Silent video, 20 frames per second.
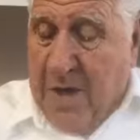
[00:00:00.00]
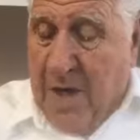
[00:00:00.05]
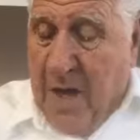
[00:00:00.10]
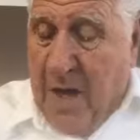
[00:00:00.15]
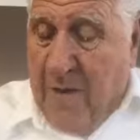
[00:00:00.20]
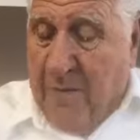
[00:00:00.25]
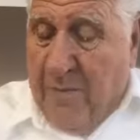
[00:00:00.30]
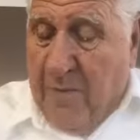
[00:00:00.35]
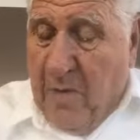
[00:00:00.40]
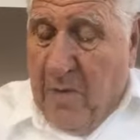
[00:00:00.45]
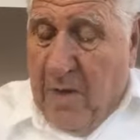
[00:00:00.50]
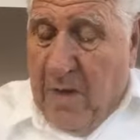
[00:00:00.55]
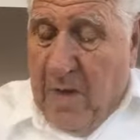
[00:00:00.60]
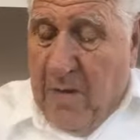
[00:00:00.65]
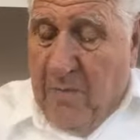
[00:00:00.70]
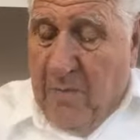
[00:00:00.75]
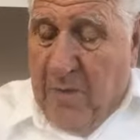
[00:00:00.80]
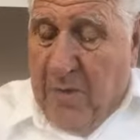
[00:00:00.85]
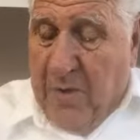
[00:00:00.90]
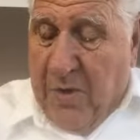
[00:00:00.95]
after
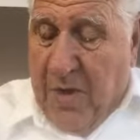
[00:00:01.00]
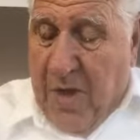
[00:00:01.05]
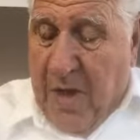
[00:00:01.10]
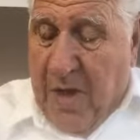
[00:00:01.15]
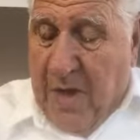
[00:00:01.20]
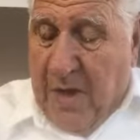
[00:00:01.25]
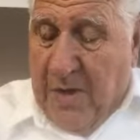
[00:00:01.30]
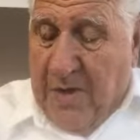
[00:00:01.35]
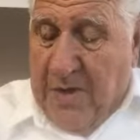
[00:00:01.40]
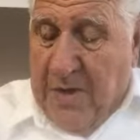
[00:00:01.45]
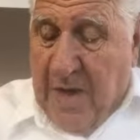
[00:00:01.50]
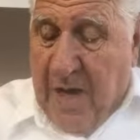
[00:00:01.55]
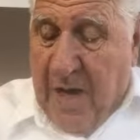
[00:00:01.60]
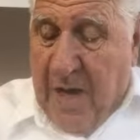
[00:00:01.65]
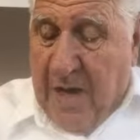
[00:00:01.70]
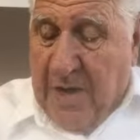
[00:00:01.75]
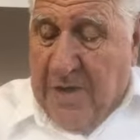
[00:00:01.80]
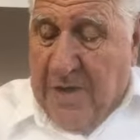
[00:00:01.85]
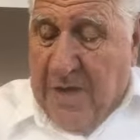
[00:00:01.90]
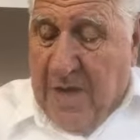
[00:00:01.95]
evil things
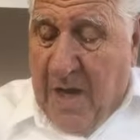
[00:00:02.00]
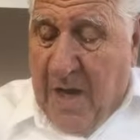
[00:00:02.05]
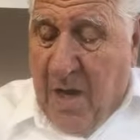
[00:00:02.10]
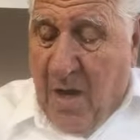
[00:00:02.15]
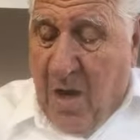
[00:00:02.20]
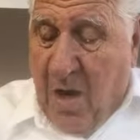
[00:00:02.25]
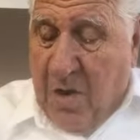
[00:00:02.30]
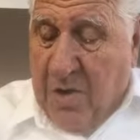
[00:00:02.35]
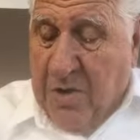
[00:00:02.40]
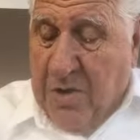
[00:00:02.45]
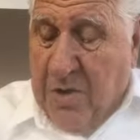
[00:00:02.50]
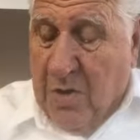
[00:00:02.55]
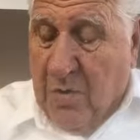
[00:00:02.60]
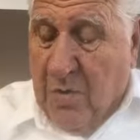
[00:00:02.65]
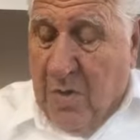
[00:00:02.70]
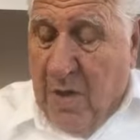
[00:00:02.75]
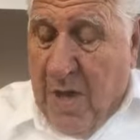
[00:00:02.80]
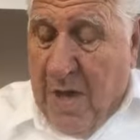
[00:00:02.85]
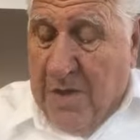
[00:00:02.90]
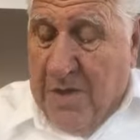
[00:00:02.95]
as they also
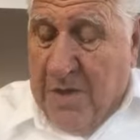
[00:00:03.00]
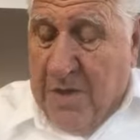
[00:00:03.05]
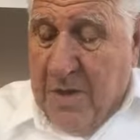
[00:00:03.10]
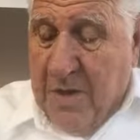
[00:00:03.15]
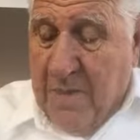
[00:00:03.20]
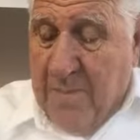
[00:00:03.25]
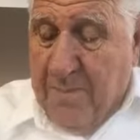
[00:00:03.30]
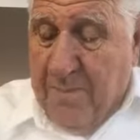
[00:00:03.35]
lusted.